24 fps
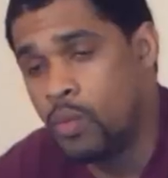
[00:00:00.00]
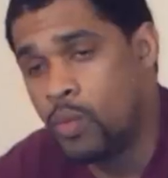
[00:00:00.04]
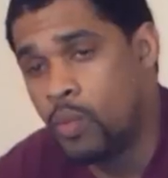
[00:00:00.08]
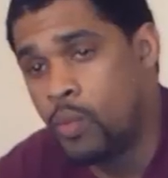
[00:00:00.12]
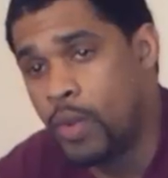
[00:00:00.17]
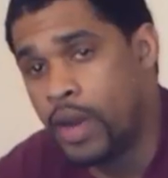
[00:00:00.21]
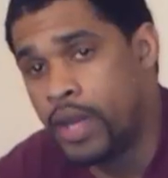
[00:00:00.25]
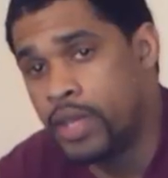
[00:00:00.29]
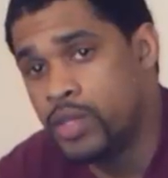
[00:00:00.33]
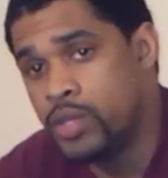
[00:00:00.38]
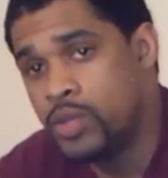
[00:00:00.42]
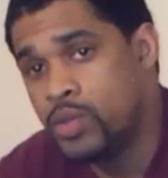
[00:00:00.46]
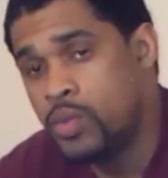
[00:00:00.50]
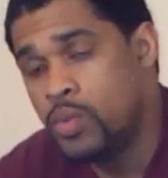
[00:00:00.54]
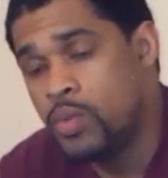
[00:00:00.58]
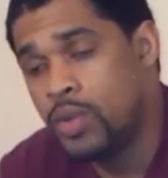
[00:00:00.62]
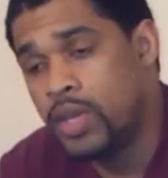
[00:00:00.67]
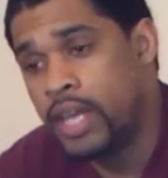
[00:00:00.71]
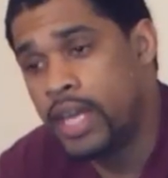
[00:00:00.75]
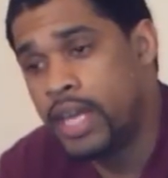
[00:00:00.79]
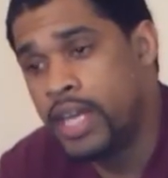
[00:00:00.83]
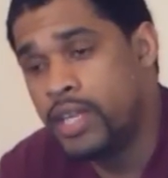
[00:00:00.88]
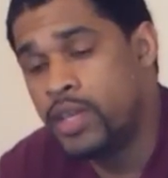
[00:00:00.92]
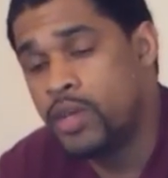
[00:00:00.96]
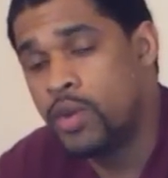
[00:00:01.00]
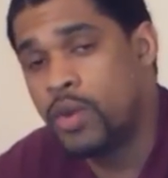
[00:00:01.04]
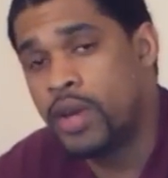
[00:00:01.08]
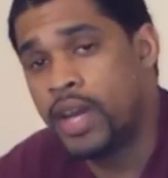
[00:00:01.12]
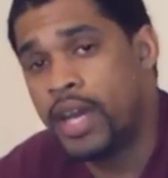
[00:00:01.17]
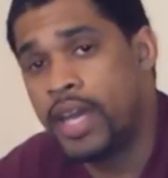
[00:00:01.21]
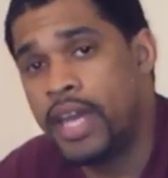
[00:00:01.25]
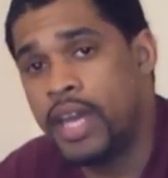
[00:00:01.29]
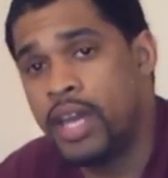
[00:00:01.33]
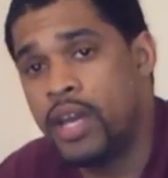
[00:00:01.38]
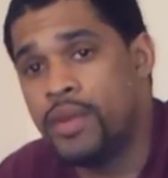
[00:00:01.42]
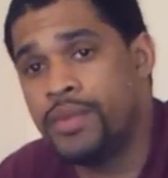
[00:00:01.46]
when you lay
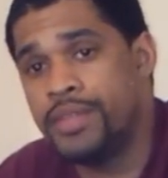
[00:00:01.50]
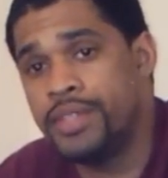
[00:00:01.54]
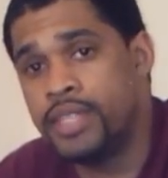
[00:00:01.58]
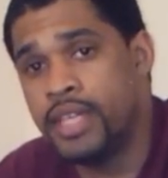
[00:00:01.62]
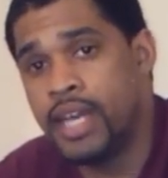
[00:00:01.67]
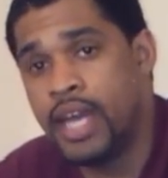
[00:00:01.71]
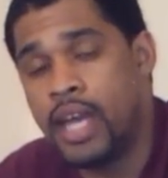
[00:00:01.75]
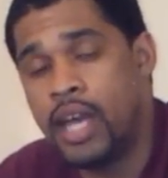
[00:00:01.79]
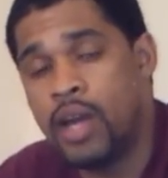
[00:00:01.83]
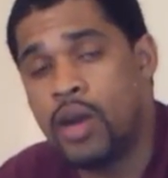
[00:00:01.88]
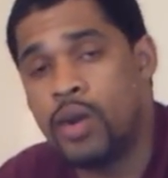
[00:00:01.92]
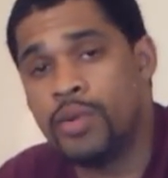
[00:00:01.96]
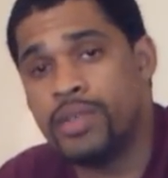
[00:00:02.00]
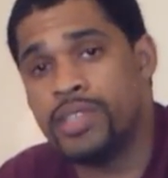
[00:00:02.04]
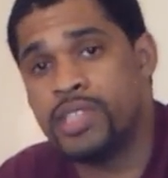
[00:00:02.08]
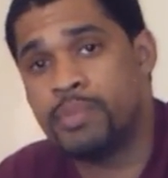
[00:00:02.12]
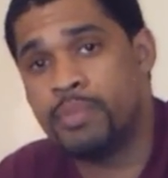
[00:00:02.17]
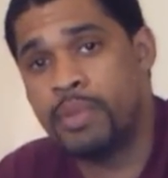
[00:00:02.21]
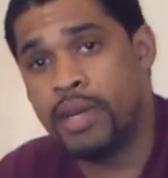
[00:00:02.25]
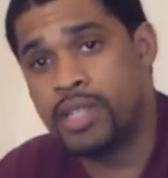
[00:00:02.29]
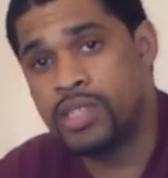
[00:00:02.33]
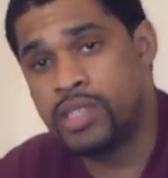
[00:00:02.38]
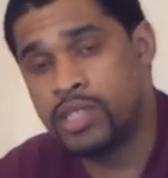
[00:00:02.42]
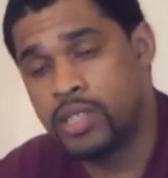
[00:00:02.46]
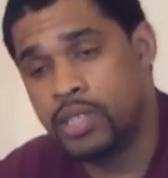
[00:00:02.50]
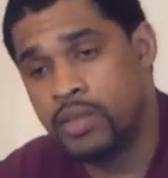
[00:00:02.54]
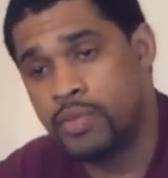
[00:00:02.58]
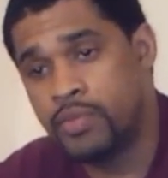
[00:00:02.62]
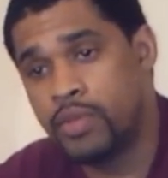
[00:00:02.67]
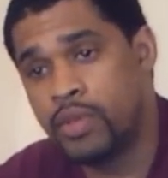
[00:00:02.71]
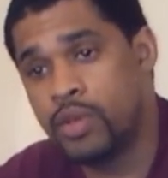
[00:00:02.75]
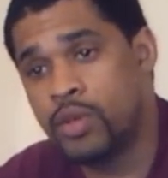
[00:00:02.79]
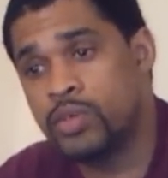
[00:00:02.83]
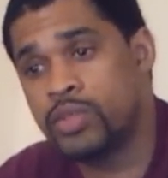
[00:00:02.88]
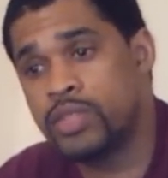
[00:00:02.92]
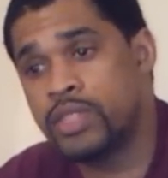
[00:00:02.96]
your hair down, especially
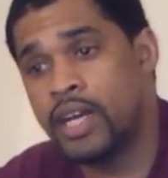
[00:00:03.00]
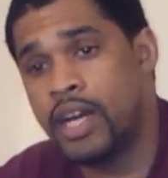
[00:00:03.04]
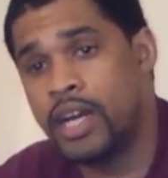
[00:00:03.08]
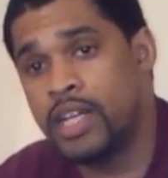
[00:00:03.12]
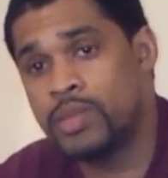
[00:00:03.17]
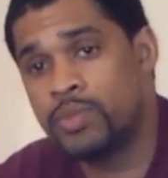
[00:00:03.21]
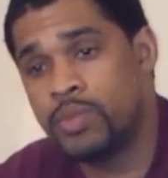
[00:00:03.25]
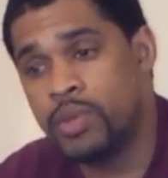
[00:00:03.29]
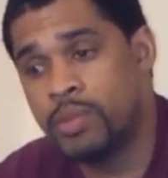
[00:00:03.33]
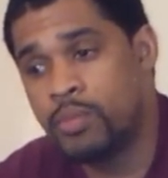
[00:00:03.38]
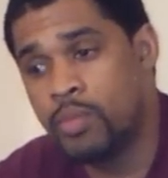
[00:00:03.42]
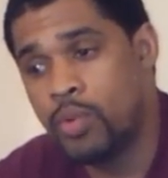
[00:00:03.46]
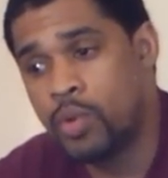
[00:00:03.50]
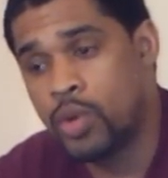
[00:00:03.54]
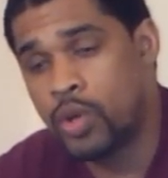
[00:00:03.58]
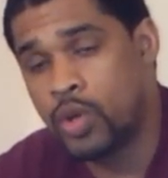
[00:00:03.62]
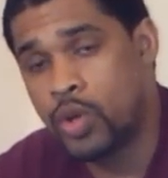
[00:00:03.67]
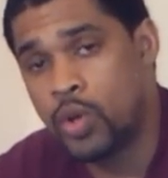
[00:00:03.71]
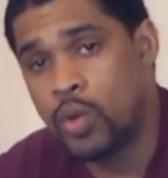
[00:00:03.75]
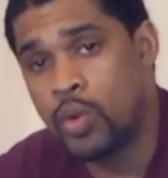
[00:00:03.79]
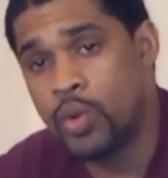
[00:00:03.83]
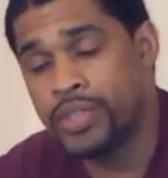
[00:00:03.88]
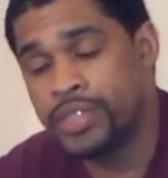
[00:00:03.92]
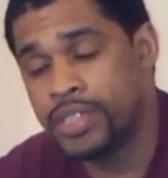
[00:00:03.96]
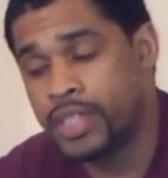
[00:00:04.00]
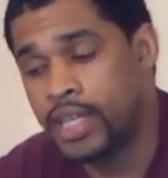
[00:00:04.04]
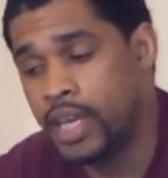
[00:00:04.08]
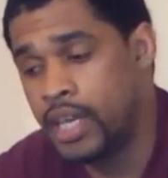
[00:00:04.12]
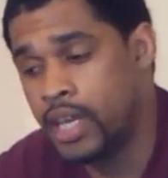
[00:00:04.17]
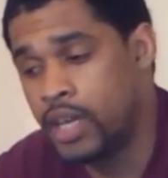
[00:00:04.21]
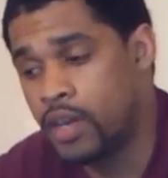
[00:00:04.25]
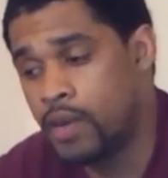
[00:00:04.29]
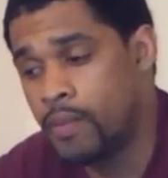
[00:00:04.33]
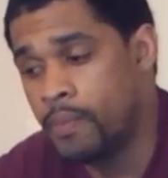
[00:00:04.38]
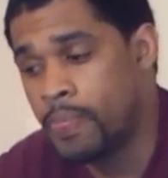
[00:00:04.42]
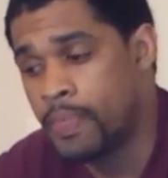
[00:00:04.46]
for those guys with more coarse
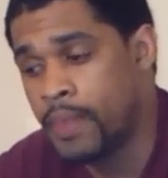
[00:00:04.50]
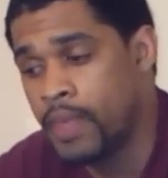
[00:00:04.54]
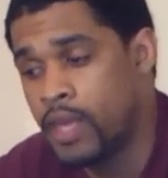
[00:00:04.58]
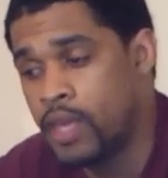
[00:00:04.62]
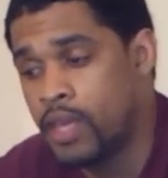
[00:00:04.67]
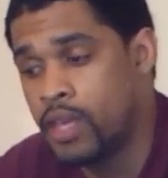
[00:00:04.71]
hair,